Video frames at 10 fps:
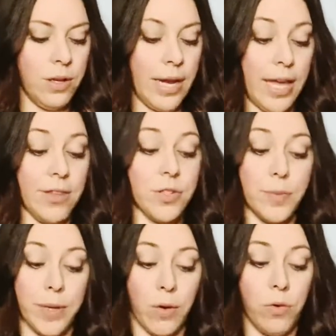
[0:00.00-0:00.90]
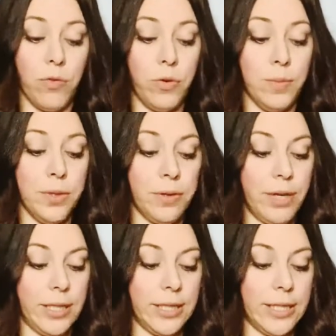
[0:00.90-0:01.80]
And there's a big old full moon
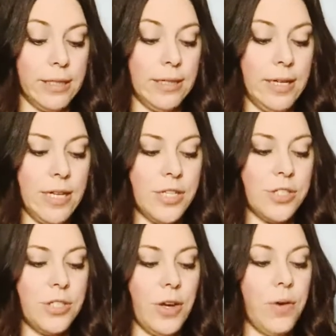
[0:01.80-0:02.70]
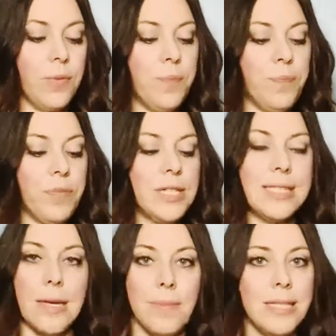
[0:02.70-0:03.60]
right there. So
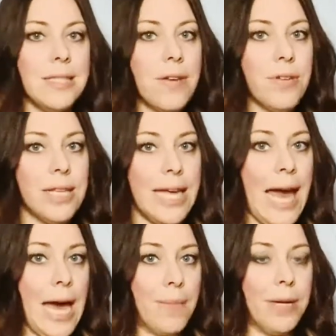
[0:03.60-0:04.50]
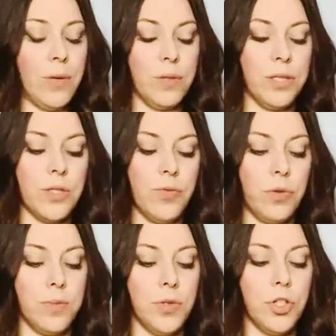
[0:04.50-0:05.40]
something's definitely happening with this
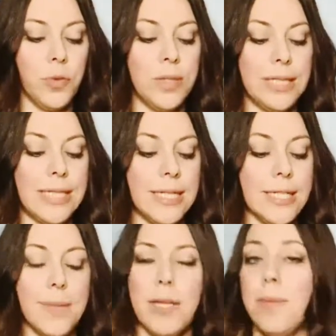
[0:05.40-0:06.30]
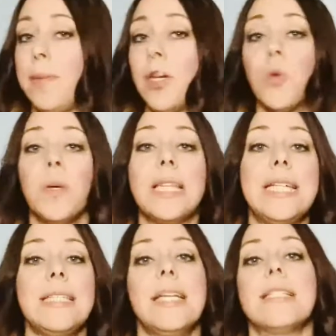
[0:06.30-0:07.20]
full moon. You're releasing something. Maybe you're
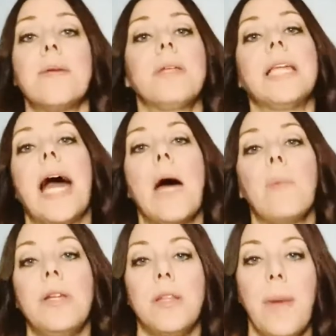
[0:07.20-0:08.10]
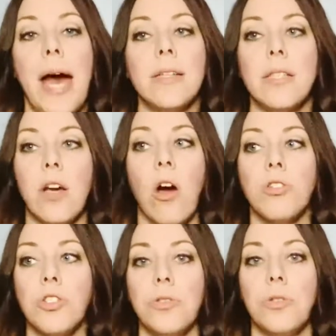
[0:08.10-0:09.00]
releasing something that happened in the past that
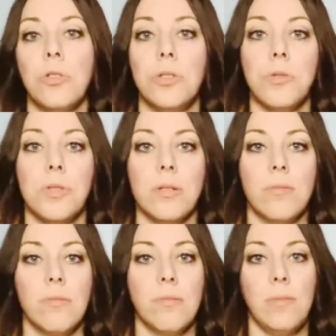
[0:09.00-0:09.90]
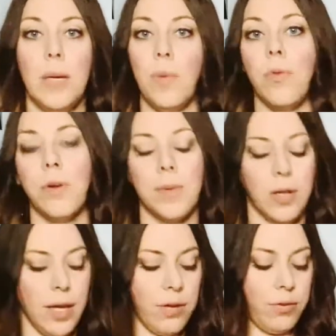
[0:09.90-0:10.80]
caused you to lose people from your
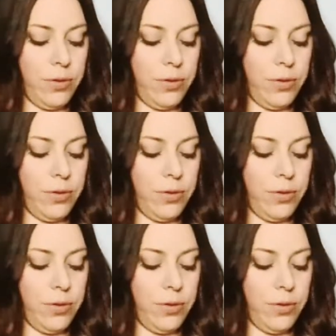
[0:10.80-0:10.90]
life.